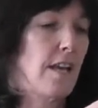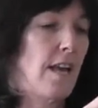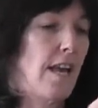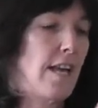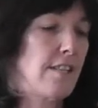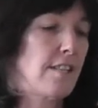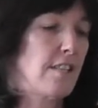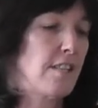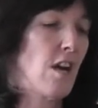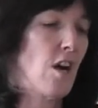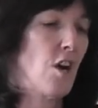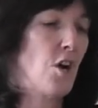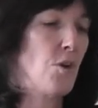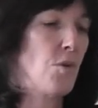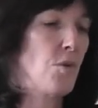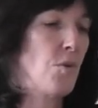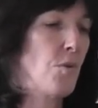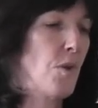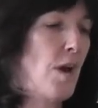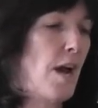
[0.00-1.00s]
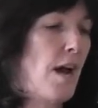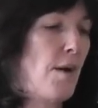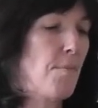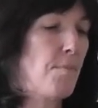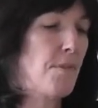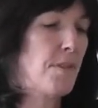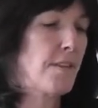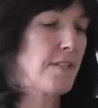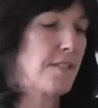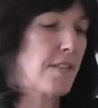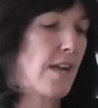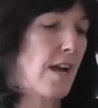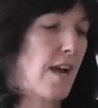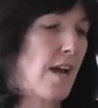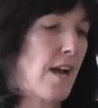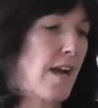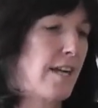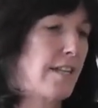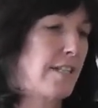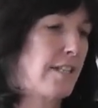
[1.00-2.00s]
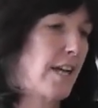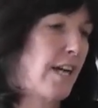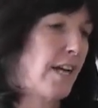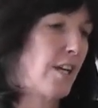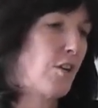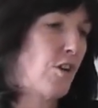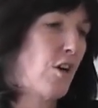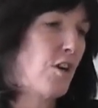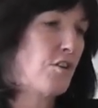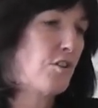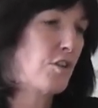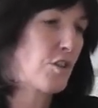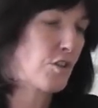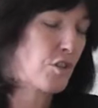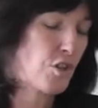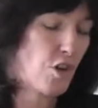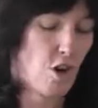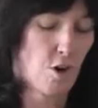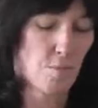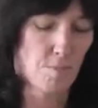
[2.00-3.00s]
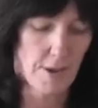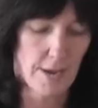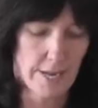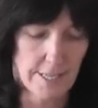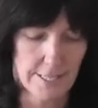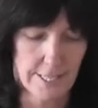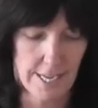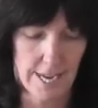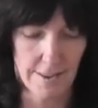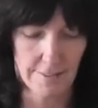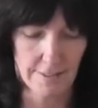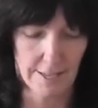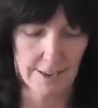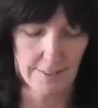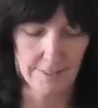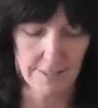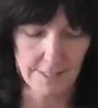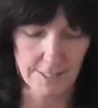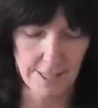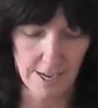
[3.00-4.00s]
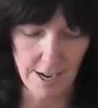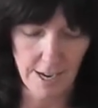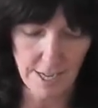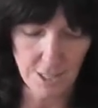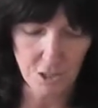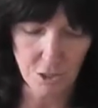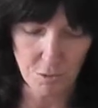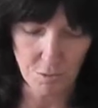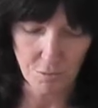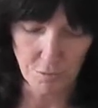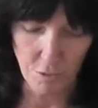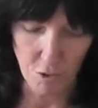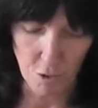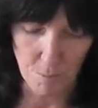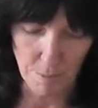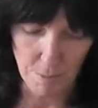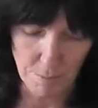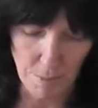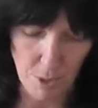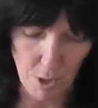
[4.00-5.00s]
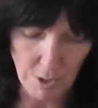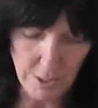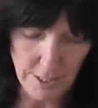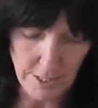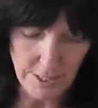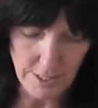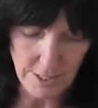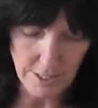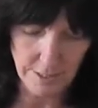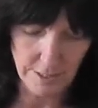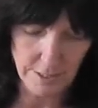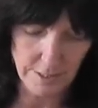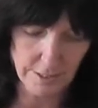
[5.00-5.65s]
and so up the side, across the top and down the other side to form a pocket.